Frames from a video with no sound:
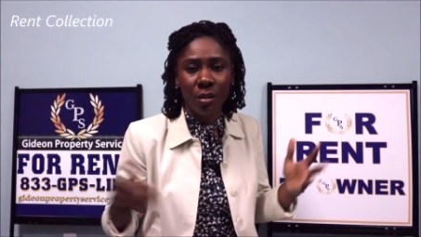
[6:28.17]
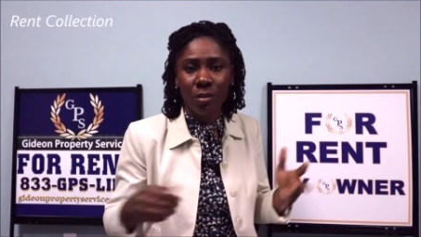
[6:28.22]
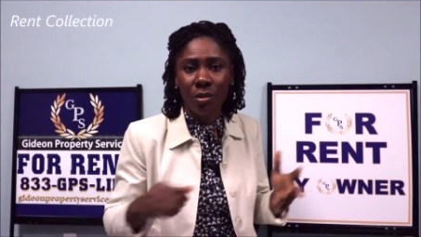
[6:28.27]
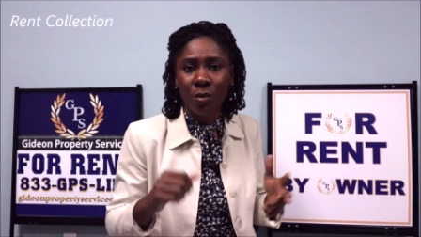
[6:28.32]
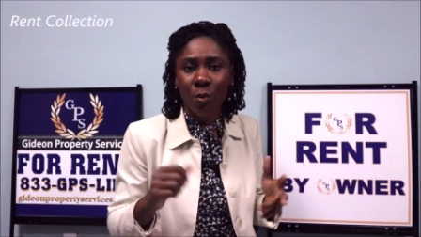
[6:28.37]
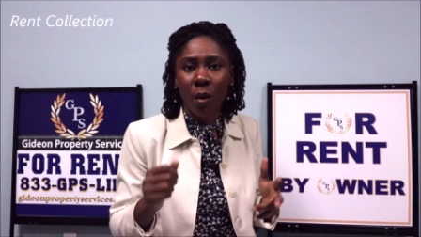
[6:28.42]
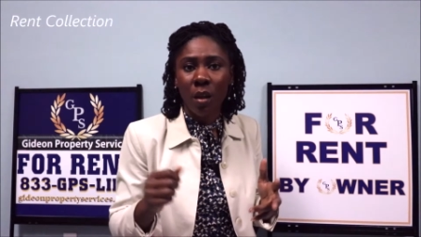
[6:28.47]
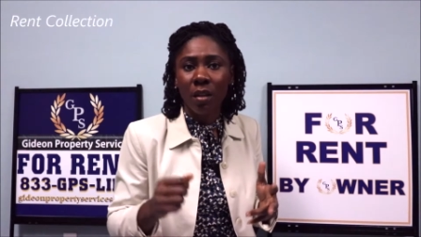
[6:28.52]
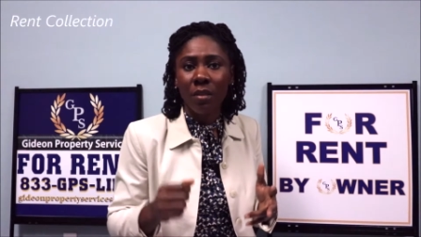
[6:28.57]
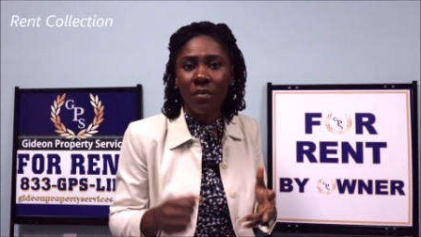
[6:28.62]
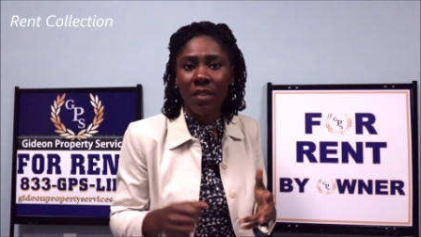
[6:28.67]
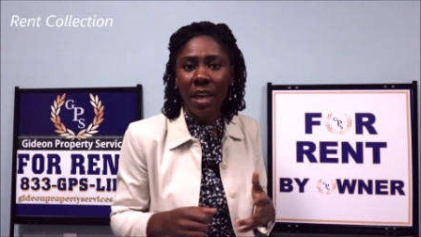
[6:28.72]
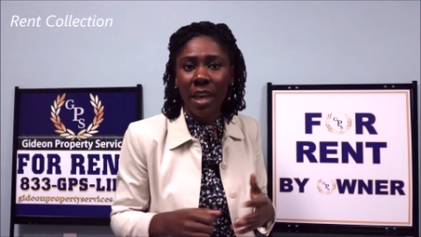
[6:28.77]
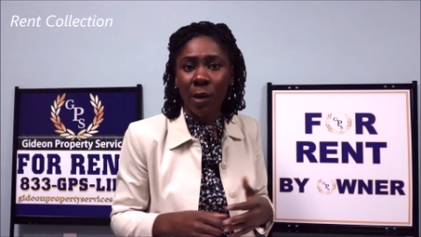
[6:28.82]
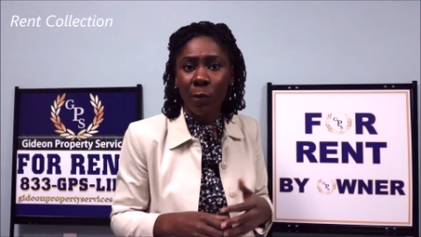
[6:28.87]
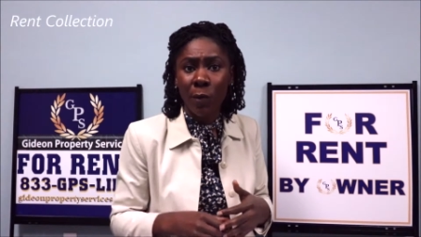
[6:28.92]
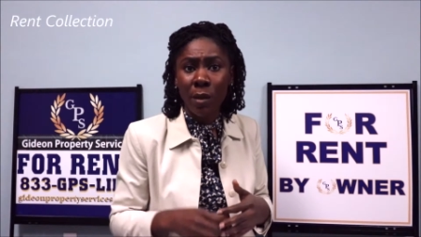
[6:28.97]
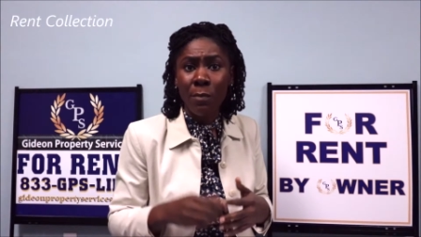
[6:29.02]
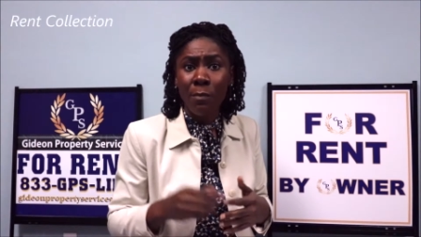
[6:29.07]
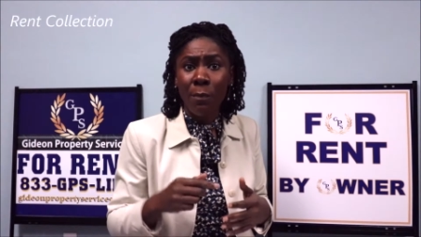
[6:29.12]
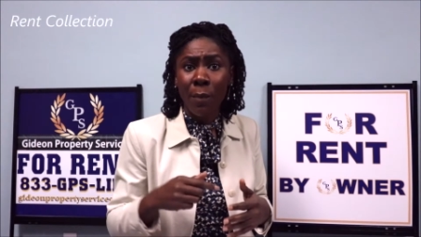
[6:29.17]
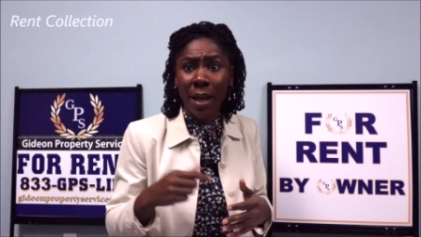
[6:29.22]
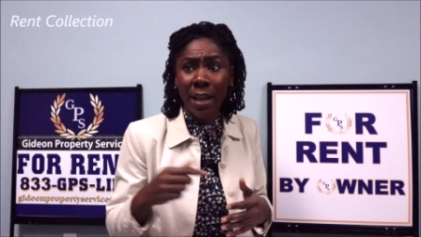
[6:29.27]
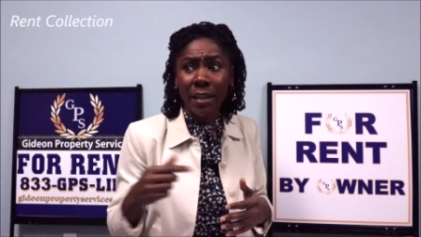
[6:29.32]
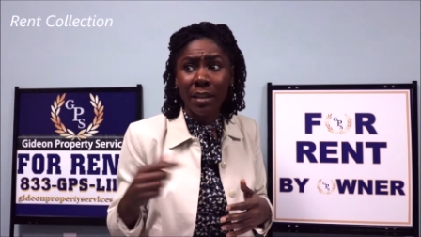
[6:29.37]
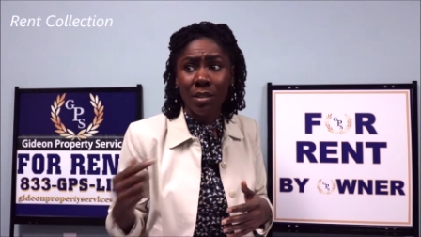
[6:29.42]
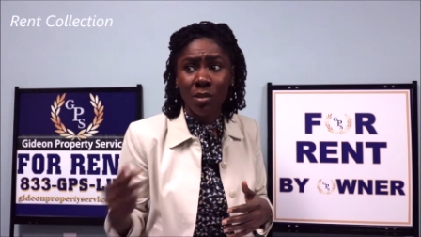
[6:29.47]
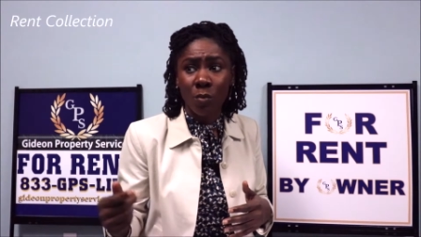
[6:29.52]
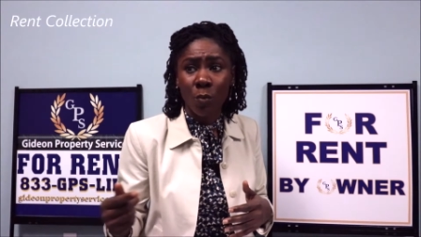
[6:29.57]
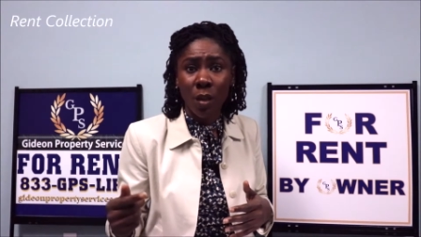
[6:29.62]
do all of that, we
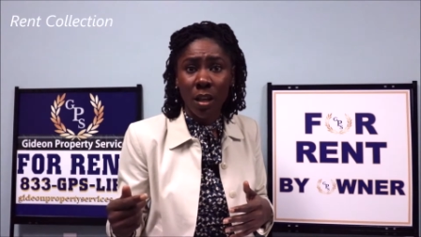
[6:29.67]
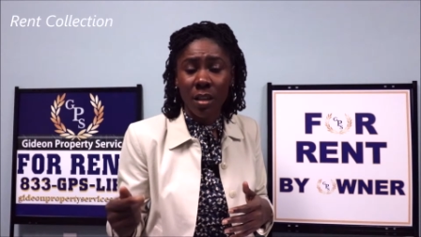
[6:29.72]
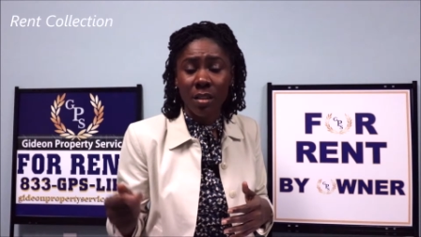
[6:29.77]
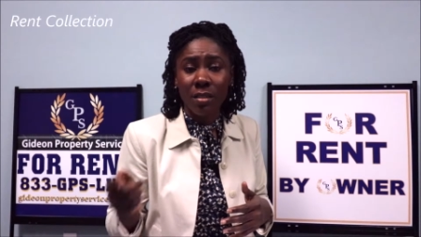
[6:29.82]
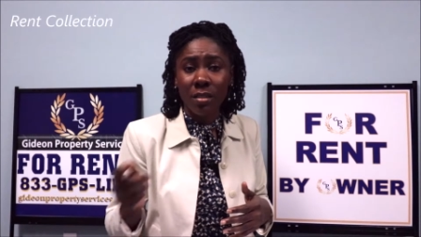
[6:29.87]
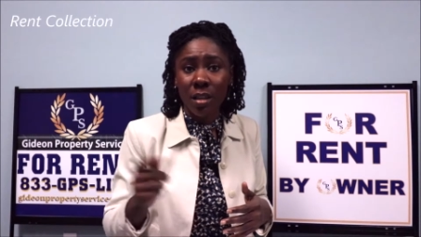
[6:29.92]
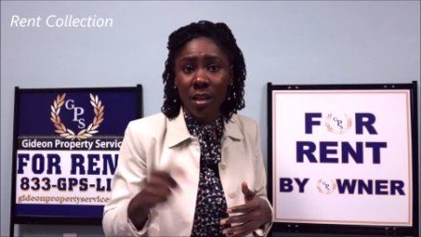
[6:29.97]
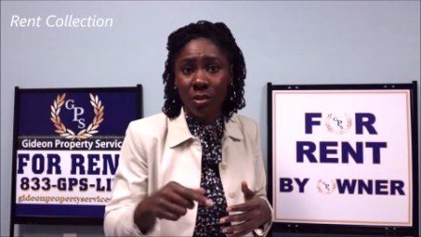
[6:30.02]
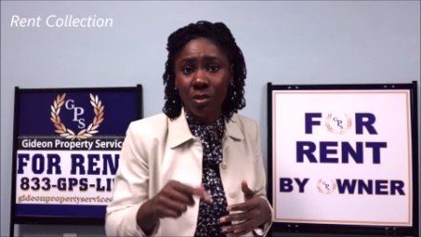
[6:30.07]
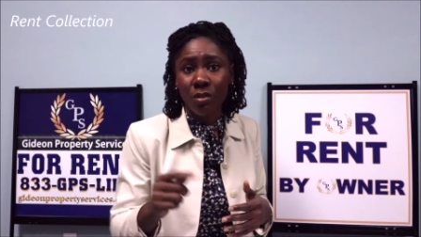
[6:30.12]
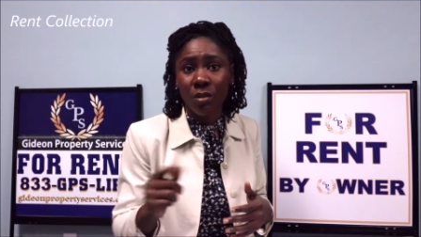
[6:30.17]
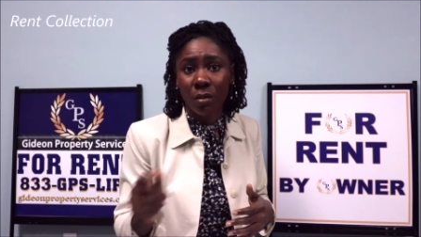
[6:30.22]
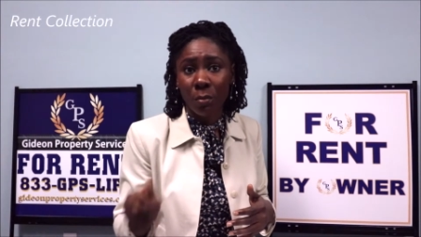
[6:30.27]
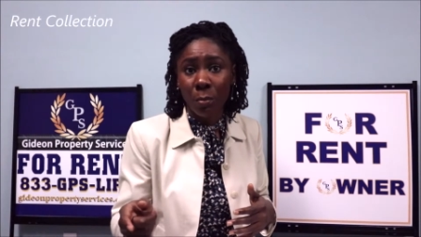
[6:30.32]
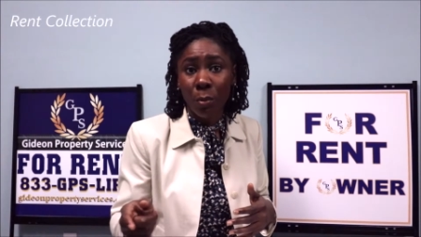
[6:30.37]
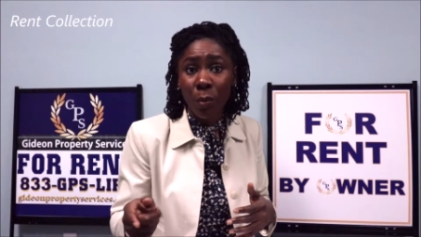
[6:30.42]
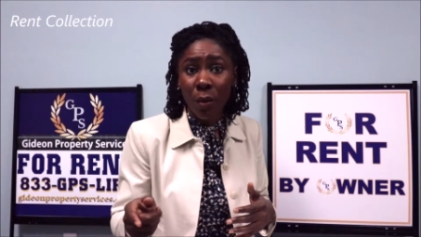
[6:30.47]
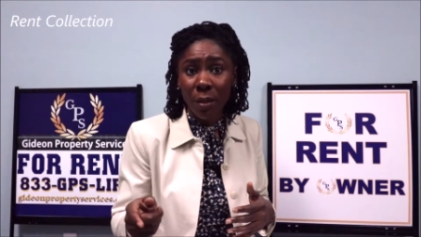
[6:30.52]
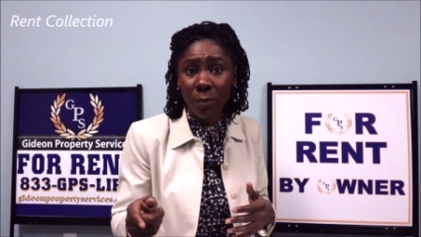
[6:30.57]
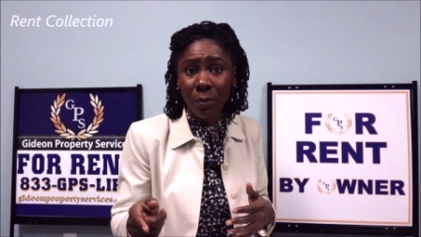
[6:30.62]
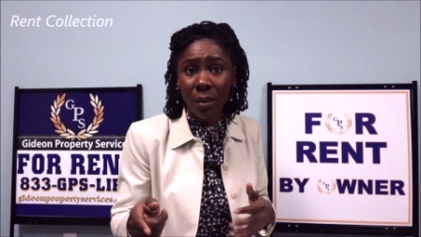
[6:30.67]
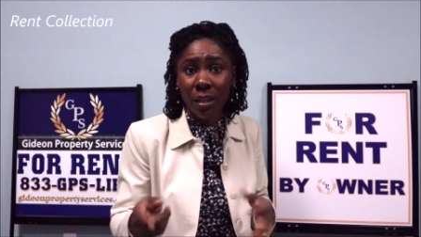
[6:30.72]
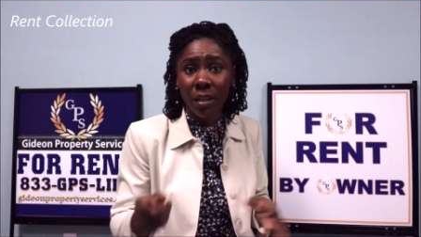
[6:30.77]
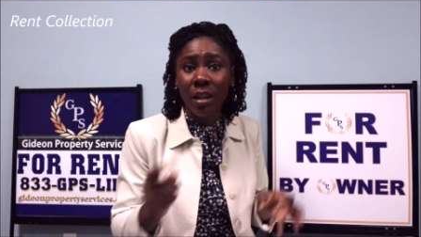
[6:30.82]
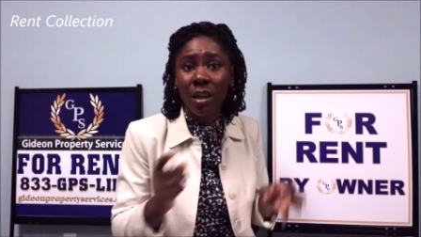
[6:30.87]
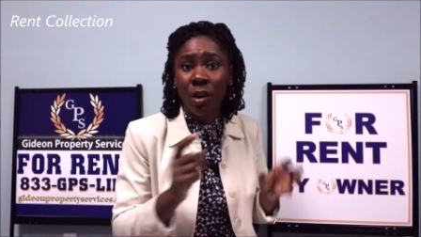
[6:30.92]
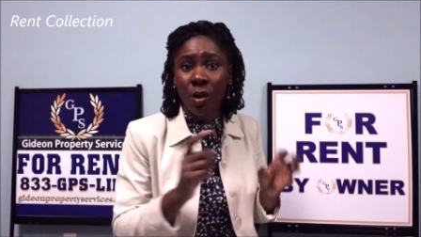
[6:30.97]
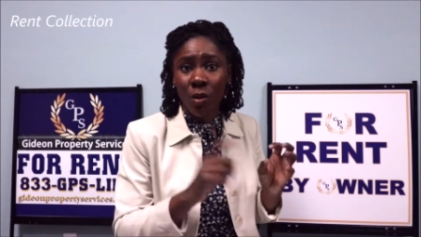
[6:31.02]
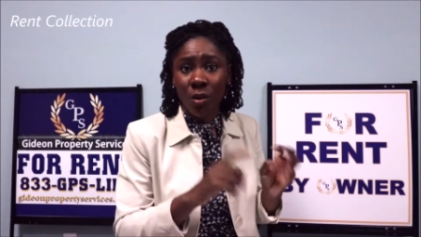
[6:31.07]
might as well schedule an appointment